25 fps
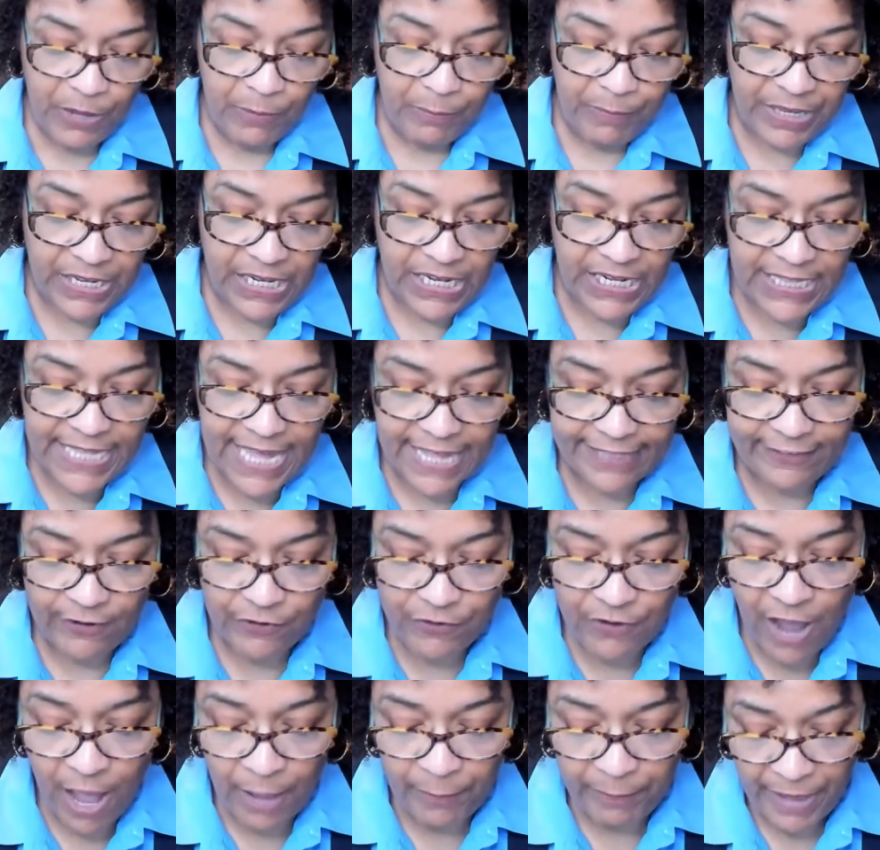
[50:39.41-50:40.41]
meaning that
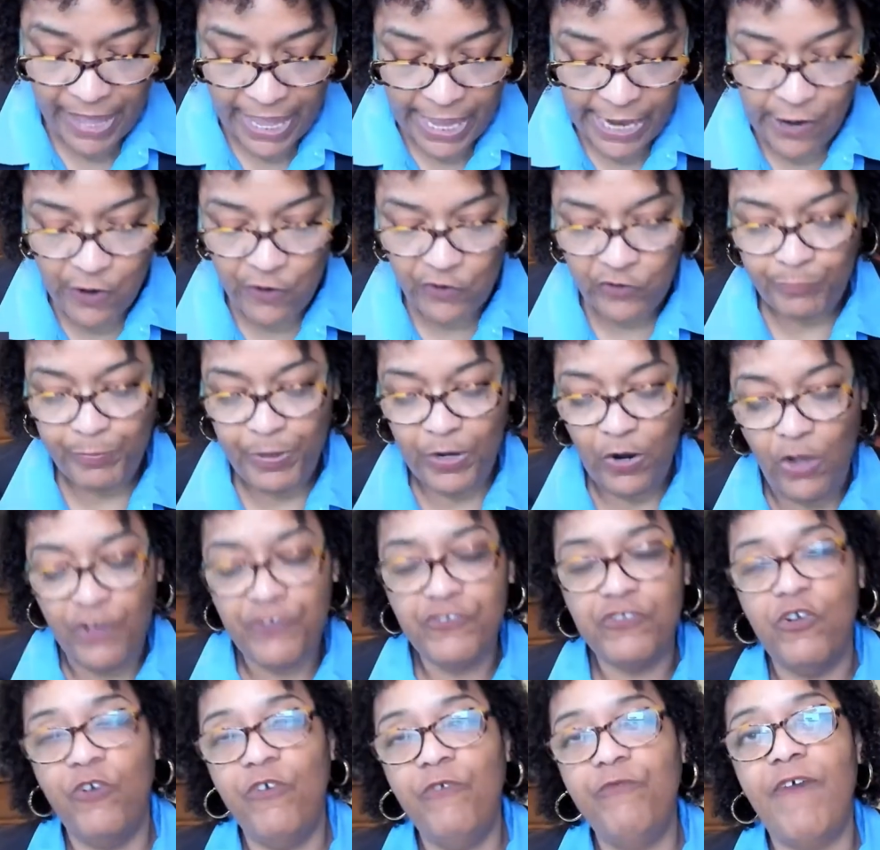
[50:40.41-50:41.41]
they're not payers, but
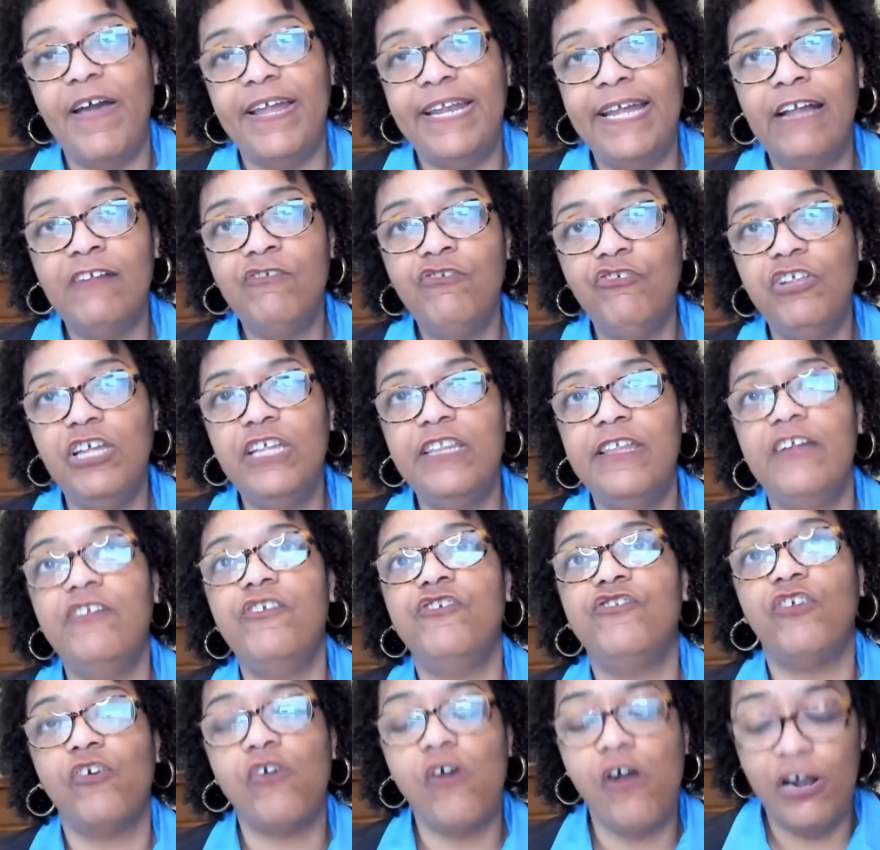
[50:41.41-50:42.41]
also financially they
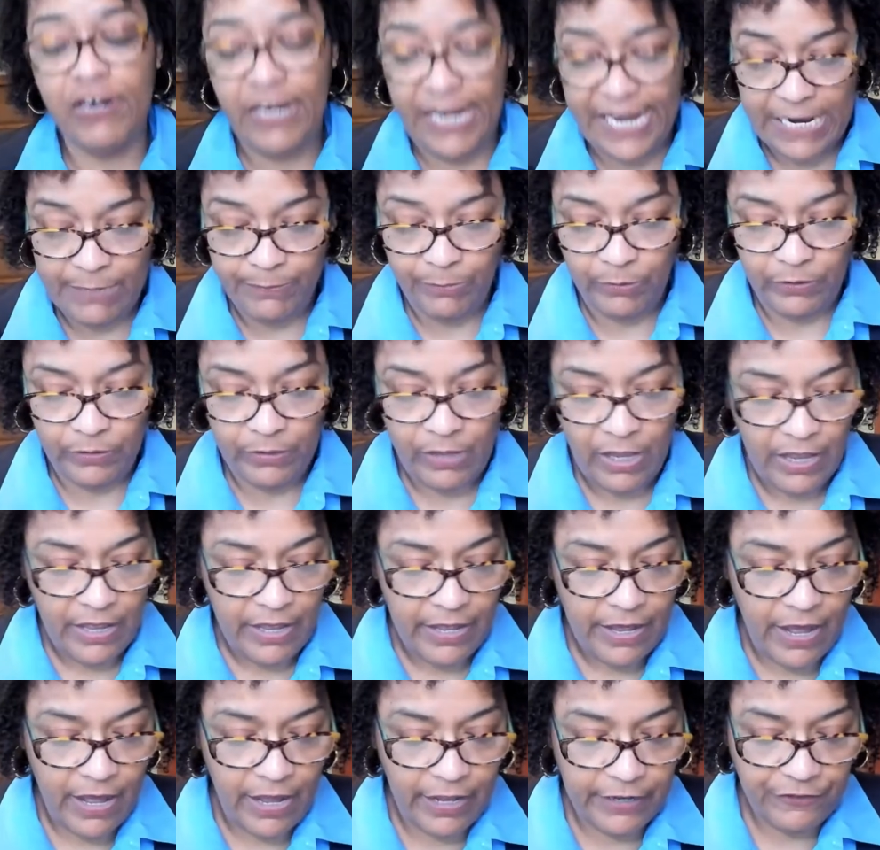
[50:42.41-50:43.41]
just are unable
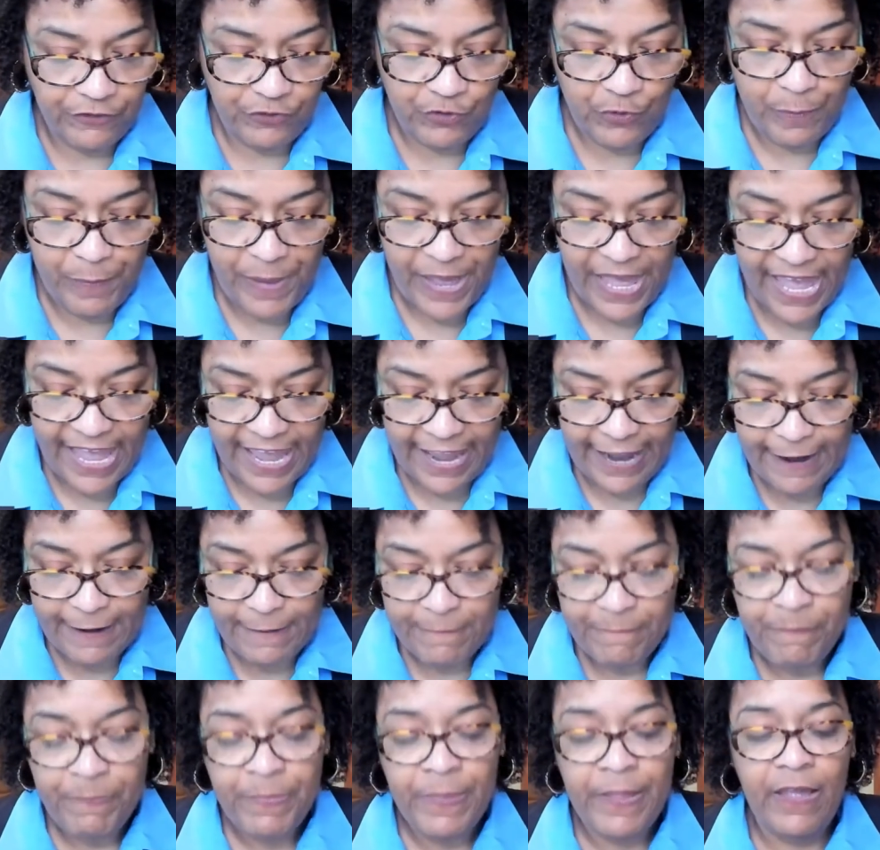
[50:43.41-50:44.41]
uh, to
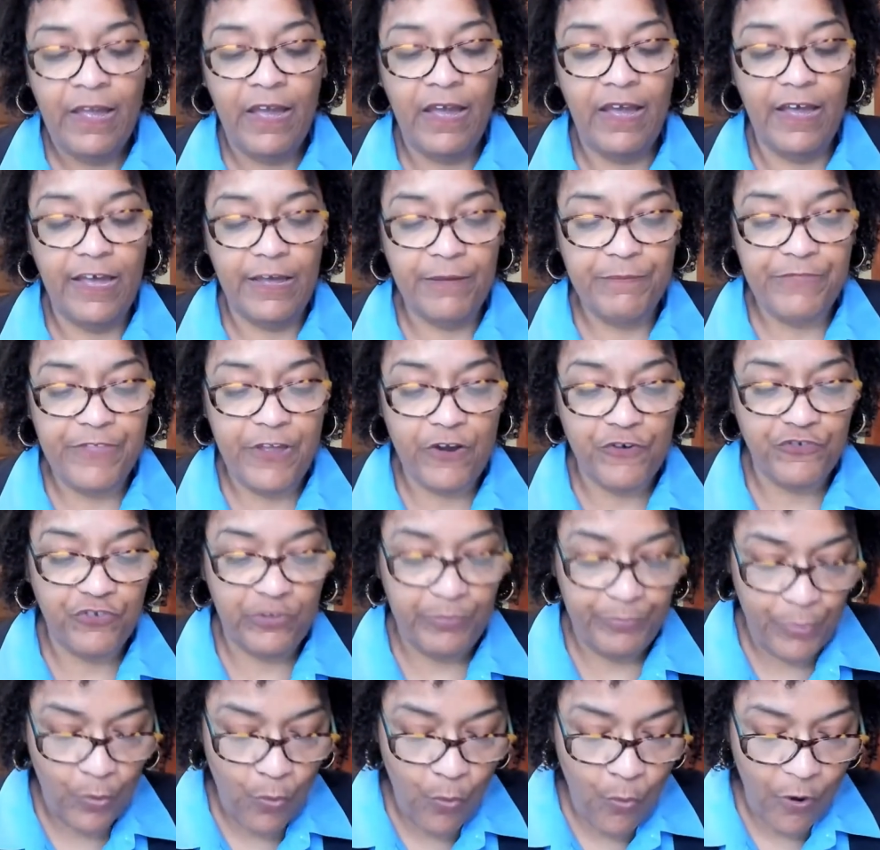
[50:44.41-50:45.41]
pay um, their
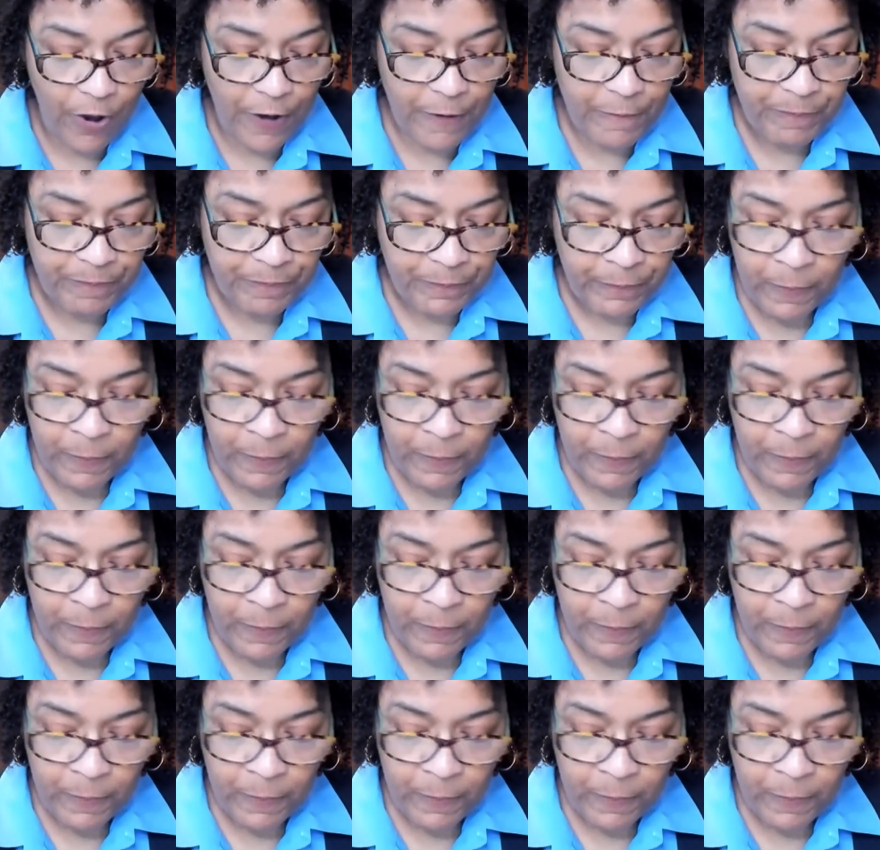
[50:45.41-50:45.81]
support.